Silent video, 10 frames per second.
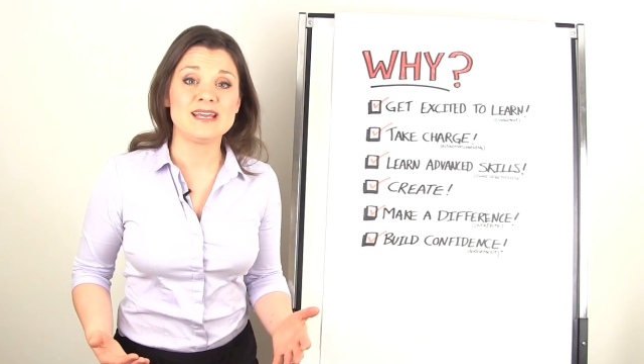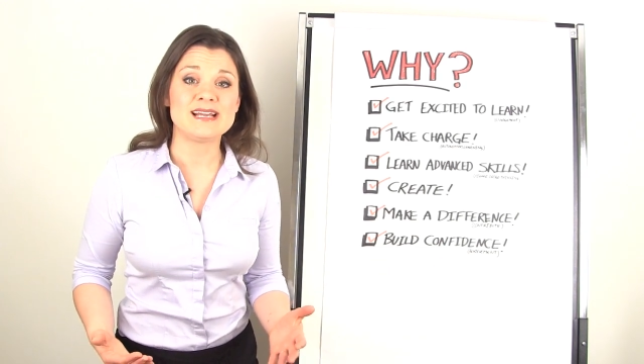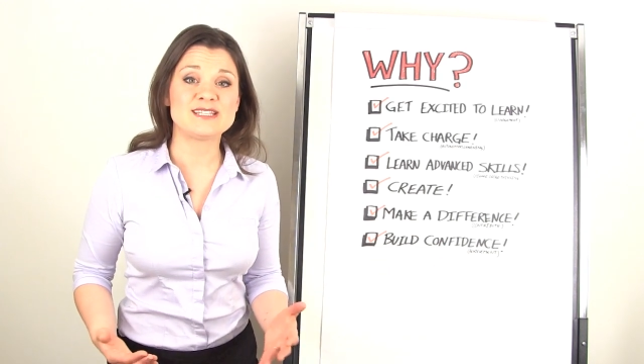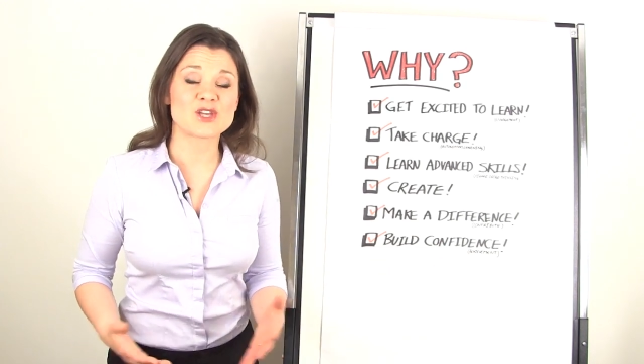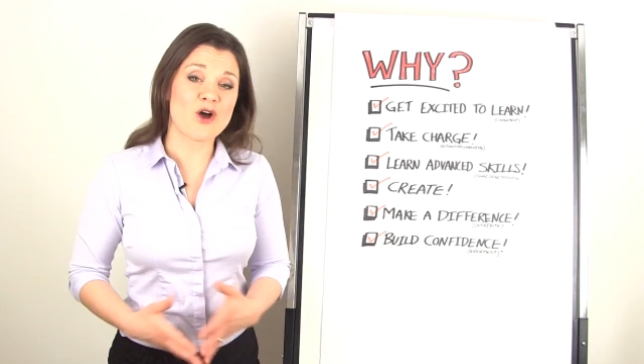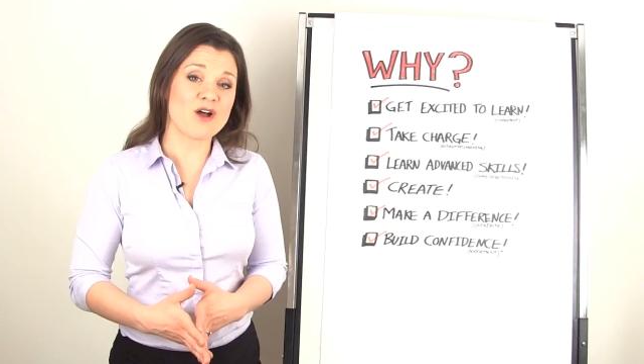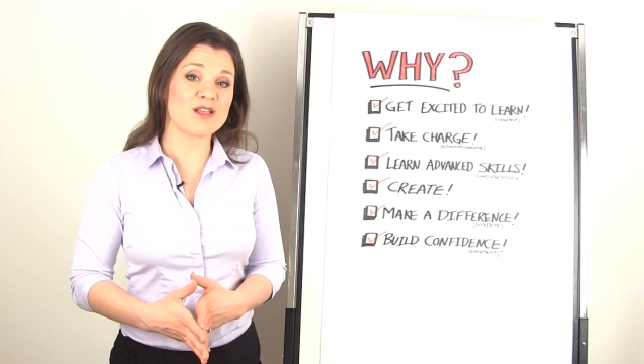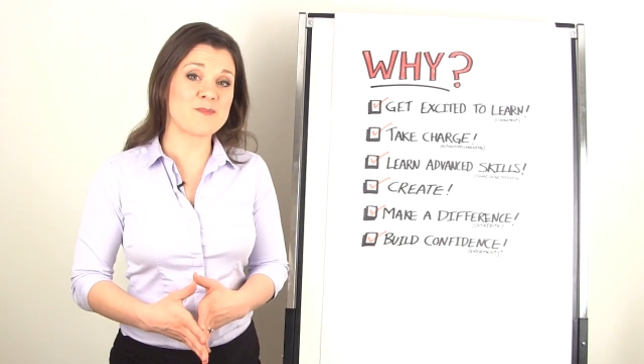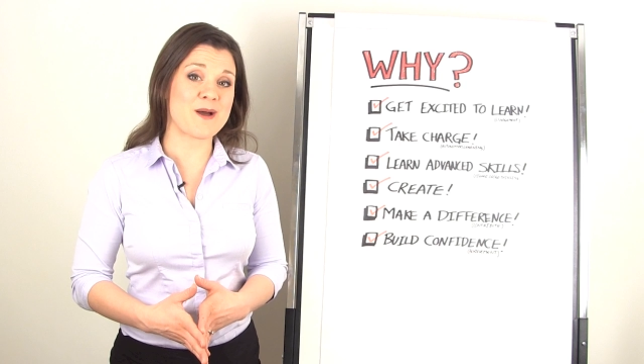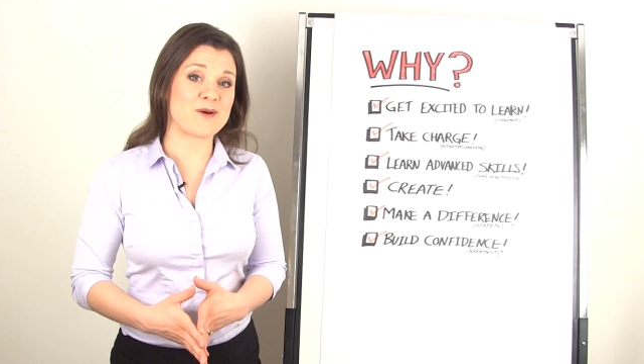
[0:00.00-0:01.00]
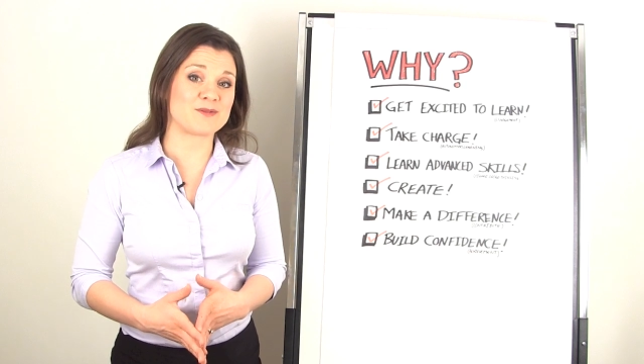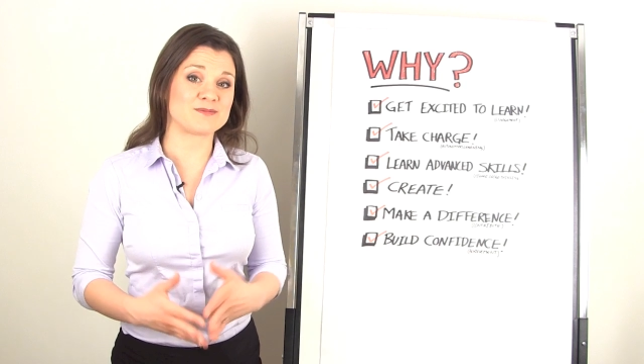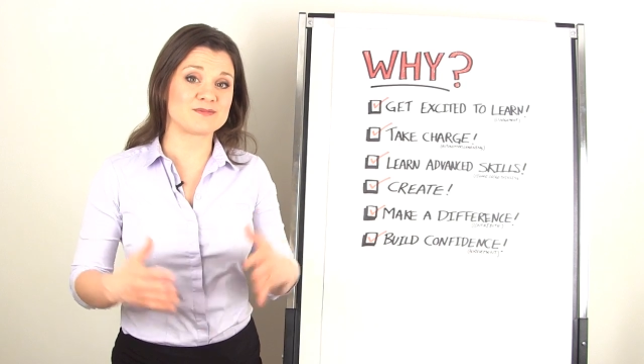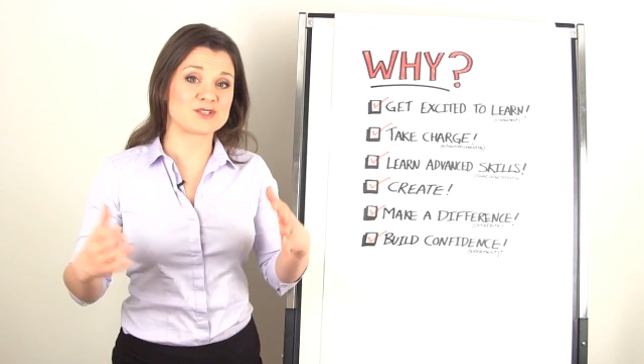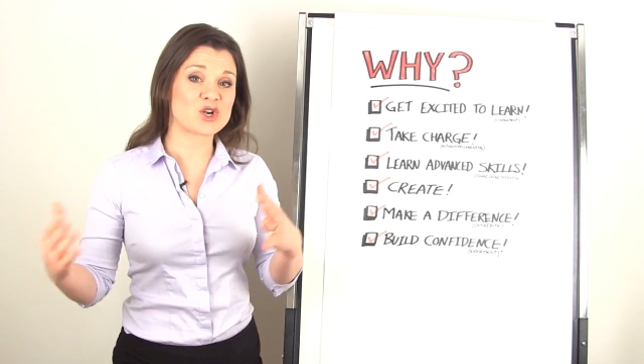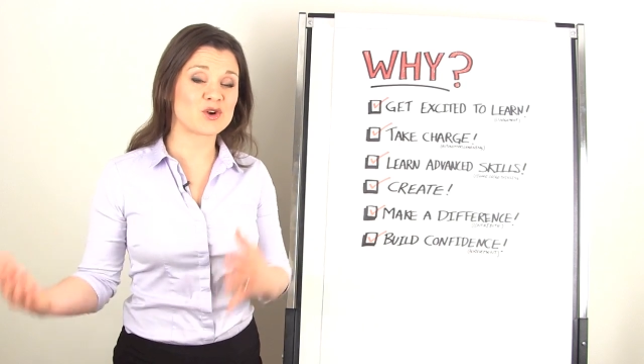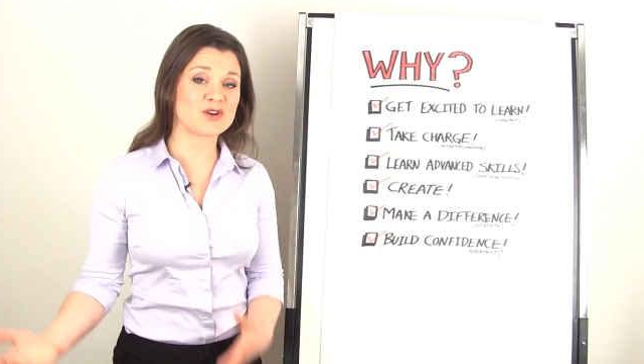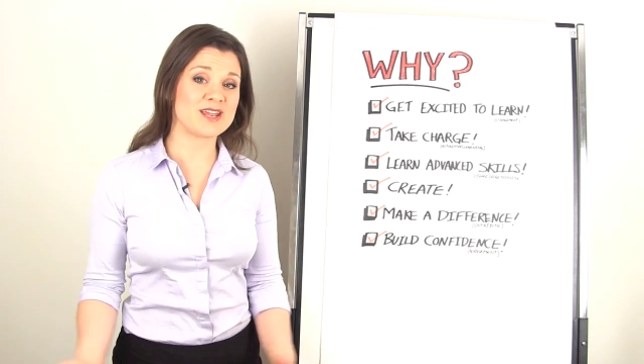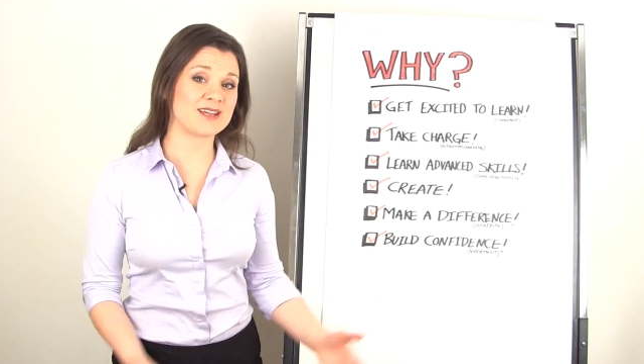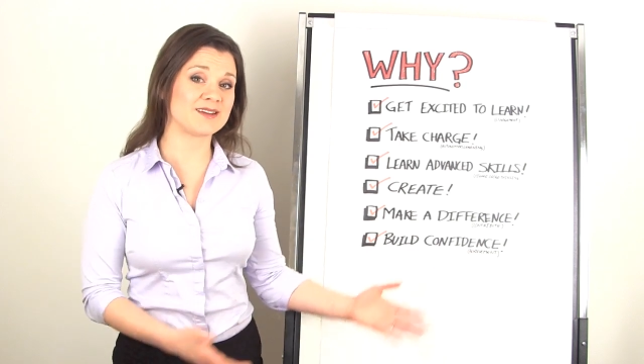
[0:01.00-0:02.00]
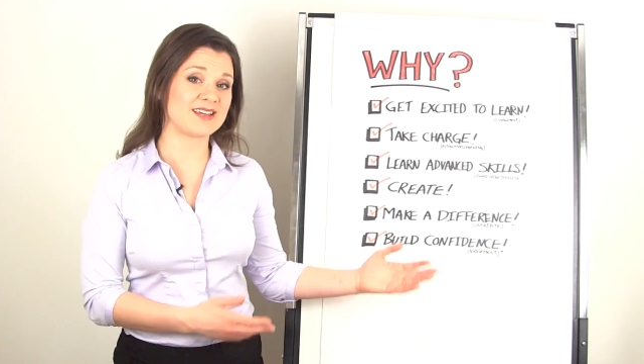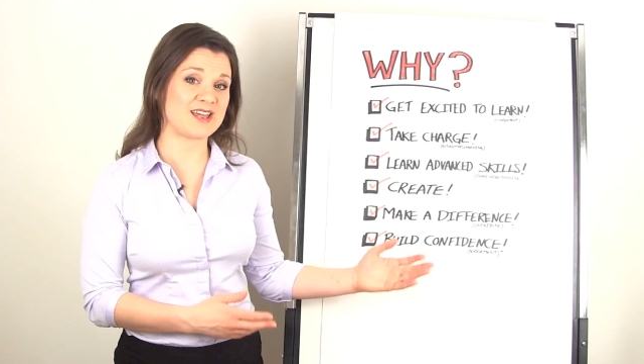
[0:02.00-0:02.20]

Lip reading: It's all about turning